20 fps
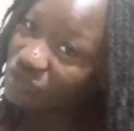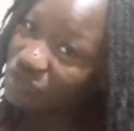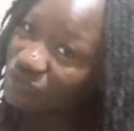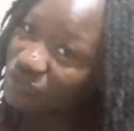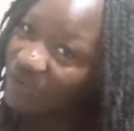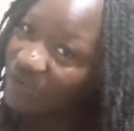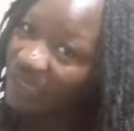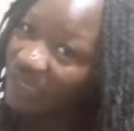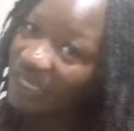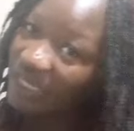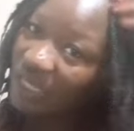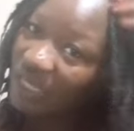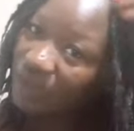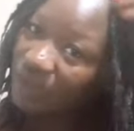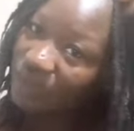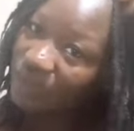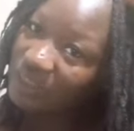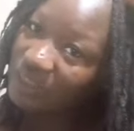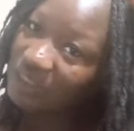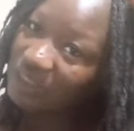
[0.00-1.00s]
to do right
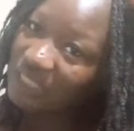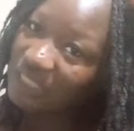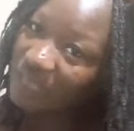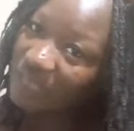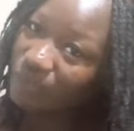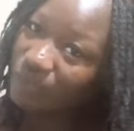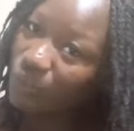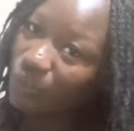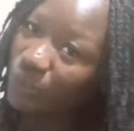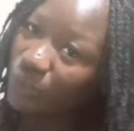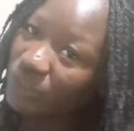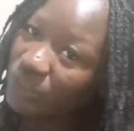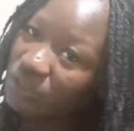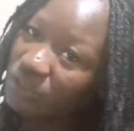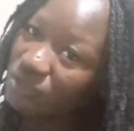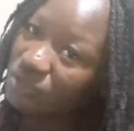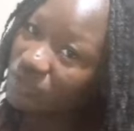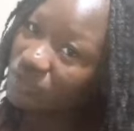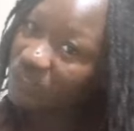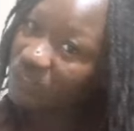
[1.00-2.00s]
now is I'm
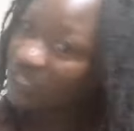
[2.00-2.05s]
going to